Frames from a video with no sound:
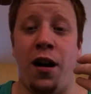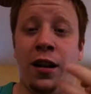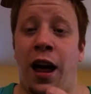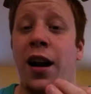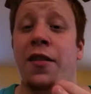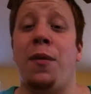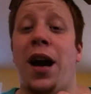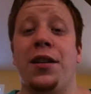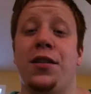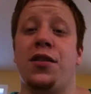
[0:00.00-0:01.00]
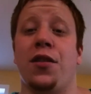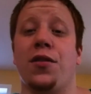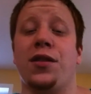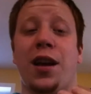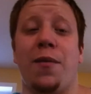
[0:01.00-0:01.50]
a lot of my
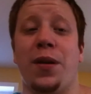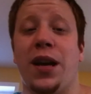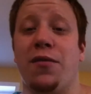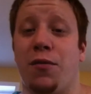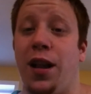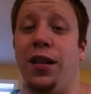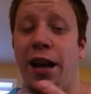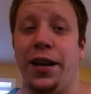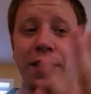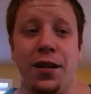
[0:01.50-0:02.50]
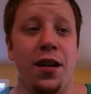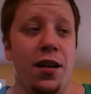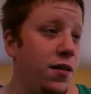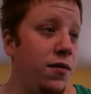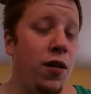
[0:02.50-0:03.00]
concerns have been
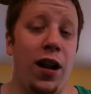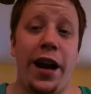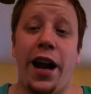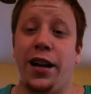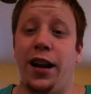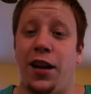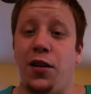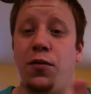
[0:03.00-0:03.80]
relegated.